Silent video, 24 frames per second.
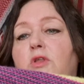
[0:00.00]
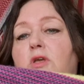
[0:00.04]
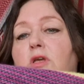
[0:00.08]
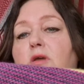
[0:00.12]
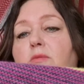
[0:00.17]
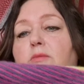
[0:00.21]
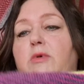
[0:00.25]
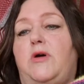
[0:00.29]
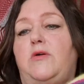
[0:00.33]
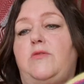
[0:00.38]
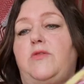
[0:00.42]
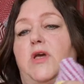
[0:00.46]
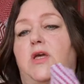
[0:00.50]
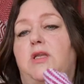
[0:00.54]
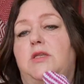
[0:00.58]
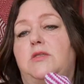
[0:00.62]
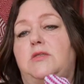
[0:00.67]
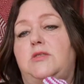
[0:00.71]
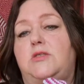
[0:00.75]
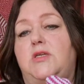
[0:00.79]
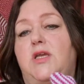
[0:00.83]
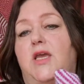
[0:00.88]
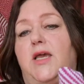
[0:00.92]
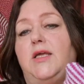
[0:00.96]
think about that
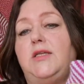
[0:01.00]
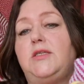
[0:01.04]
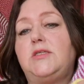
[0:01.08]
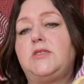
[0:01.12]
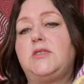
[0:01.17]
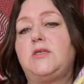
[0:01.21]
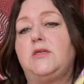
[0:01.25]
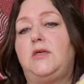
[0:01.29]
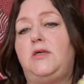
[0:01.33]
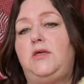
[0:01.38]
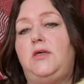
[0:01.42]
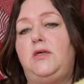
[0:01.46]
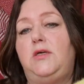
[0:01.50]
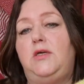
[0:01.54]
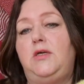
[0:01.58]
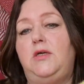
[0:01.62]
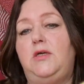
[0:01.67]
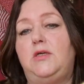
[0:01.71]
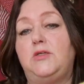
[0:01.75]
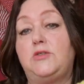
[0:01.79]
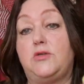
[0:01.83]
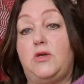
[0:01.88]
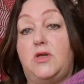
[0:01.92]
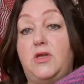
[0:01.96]
yet.
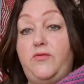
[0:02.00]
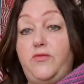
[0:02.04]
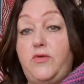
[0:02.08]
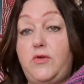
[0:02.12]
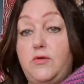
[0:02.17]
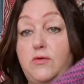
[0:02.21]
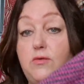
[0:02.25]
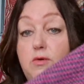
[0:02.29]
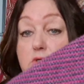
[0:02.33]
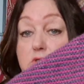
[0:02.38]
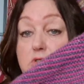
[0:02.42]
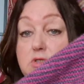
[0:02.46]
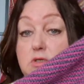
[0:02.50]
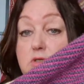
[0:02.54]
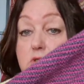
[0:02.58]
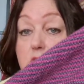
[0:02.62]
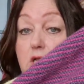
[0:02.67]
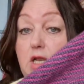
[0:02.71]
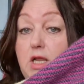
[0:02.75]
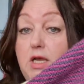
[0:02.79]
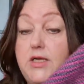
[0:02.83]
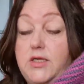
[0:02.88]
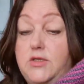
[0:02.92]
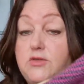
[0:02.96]
So if you
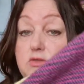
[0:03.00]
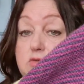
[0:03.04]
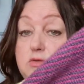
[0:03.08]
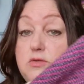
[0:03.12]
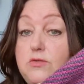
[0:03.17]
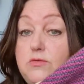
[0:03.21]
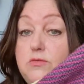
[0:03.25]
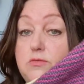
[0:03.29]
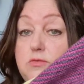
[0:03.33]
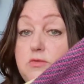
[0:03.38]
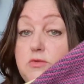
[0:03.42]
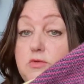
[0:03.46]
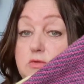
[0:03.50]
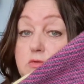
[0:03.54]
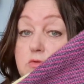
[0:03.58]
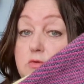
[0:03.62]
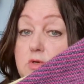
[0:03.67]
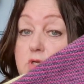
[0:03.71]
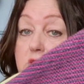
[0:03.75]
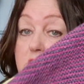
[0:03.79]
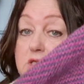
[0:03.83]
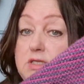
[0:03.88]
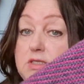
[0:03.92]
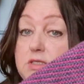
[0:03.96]
like to
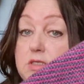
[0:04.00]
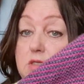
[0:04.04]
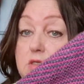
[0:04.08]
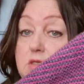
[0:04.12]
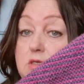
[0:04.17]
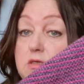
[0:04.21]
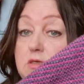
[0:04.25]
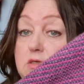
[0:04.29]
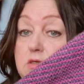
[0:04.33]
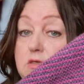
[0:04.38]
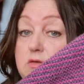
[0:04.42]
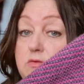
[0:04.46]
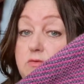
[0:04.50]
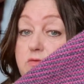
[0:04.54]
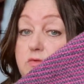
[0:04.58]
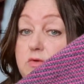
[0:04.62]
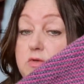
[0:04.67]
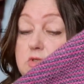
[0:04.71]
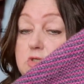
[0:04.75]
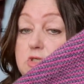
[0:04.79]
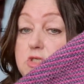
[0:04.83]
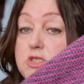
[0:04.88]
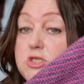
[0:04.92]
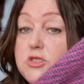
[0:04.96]
knit the
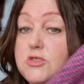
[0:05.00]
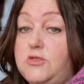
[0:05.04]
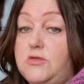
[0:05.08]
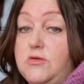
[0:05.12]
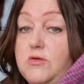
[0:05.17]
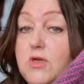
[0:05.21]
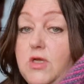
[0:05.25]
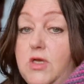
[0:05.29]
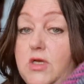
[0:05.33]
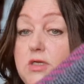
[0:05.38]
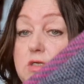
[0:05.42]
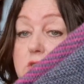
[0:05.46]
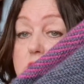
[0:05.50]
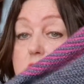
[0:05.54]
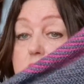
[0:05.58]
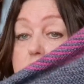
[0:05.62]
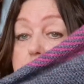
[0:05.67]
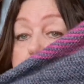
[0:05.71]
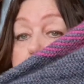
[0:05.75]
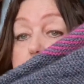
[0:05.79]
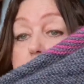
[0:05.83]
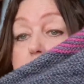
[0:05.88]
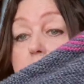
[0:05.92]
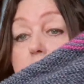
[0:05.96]
Vertices Unite,
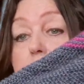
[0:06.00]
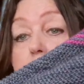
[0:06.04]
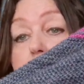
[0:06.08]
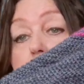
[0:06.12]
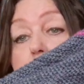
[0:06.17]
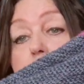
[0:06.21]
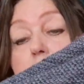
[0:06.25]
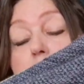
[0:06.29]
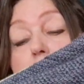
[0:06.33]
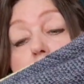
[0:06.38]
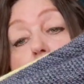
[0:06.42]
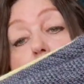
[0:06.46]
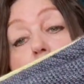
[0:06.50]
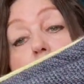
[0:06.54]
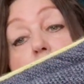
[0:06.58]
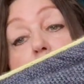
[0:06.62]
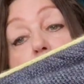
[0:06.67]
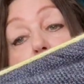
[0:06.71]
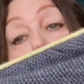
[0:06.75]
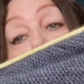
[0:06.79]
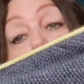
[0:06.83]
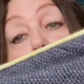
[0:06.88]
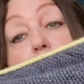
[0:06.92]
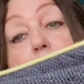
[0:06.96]
then you
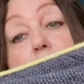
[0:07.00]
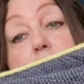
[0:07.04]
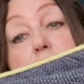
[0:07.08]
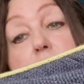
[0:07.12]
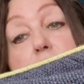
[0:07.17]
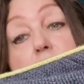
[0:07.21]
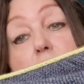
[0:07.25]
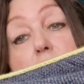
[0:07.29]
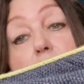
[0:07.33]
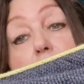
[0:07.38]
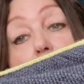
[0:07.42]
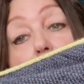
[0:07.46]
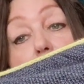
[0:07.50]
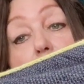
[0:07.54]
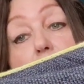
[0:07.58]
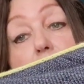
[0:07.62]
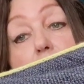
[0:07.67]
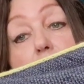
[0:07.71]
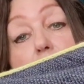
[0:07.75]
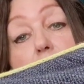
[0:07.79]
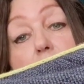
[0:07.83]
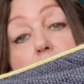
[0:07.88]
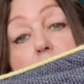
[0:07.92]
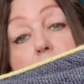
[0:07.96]
can join us
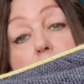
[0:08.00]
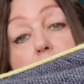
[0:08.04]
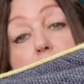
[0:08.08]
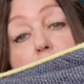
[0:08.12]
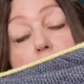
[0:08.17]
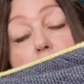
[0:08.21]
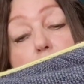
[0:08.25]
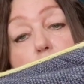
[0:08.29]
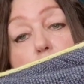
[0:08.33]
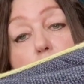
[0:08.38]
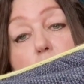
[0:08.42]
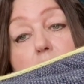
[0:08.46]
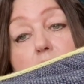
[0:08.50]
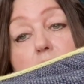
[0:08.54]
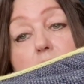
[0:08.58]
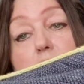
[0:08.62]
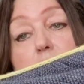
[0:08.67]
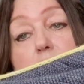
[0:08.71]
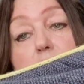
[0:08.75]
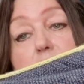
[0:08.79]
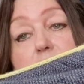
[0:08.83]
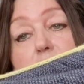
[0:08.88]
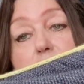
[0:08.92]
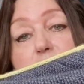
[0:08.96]
on 1
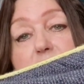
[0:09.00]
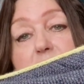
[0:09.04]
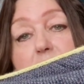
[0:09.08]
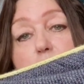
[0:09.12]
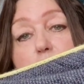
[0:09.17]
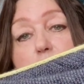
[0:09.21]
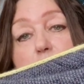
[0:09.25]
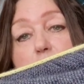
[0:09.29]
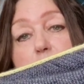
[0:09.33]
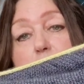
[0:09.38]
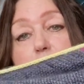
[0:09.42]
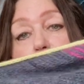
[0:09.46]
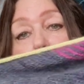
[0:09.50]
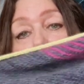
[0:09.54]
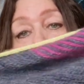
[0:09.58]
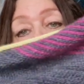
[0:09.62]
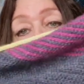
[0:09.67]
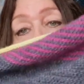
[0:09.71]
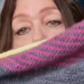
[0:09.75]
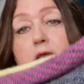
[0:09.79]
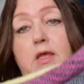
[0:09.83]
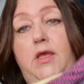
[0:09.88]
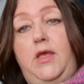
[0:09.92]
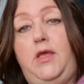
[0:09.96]
September.
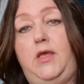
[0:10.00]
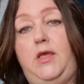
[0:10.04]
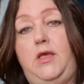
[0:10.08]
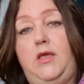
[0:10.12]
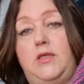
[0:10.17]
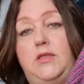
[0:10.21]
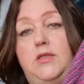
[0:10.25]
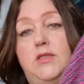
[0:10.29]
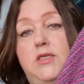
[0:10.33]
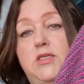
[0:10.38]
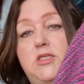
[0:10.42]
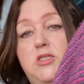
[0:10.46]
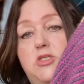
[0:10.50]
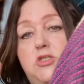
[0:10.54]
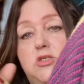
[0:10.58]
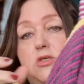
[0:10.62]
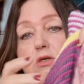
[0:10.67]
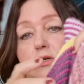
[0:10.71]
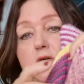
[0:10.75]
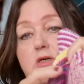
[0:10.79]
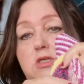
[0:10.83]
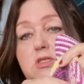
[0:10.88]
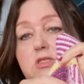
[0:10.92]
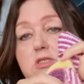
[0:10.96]
This
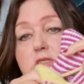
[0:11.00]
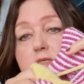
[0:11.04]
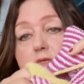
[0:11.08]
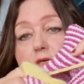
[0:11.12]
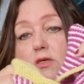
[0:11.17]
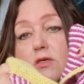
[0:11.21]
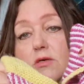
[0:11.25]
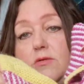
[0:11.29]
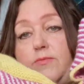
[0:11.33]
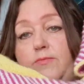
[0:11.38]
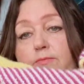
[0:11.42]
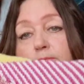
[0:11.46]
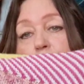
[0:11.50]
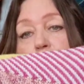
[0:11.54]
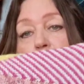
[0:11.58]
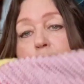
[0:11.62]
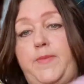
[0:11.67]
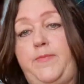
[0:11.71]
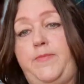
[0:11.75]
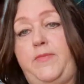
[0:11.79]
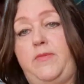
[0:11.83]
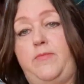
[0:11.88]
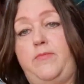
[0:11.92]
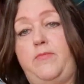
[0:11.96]
shawl is
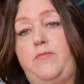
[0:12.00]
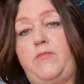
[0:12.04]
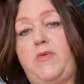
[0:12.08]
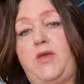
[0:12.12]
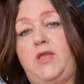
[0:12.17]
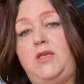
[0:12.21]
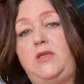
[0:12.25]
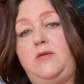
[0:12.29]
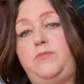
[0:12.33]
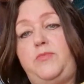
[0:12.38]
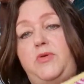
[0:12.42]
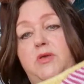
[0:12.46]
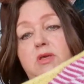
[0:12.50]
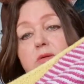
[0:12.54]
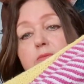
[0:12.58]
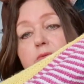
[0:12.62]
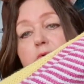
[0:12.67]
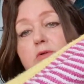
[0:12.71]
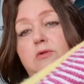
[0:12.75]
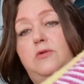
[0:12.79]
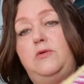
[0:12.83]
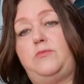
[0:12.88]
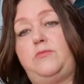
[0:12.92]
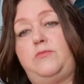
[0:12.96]
many
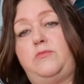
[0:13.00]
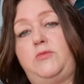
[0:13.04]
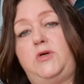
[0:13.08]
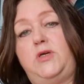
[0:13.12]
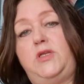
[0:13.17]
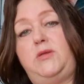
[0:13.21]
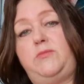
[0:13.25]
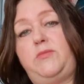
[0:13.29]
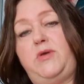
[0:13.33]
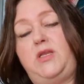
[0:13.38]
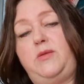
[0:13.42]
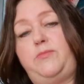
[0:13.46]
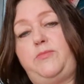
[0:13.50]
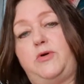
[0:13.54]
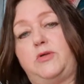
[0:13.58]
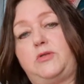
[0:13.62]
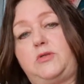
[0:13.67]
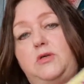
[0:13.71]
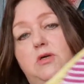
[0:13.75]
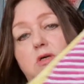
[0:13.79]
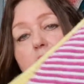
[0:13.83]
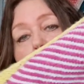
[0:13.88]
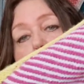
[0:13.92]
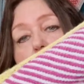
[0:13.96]

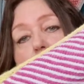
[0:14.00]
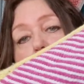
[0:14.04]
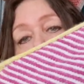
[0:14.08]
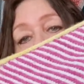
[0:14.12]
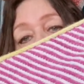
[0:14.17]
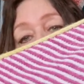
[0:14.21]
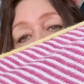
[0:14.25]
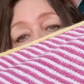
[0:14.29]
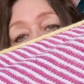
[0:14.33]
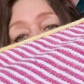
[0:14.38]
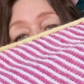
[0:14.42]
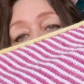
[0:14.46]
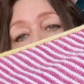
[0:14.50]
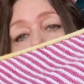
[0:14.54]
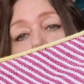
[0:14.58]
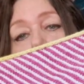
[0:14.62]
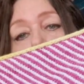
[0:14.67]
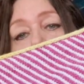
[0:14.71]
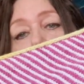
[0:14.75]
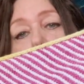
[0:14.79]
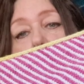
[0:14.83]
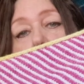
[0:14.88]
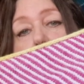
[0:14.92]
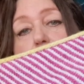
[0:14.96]
podcasters say
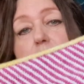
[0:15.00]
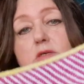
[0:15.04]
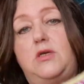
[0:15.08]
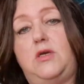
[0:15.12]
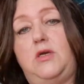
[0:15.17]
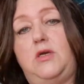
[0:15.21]
this is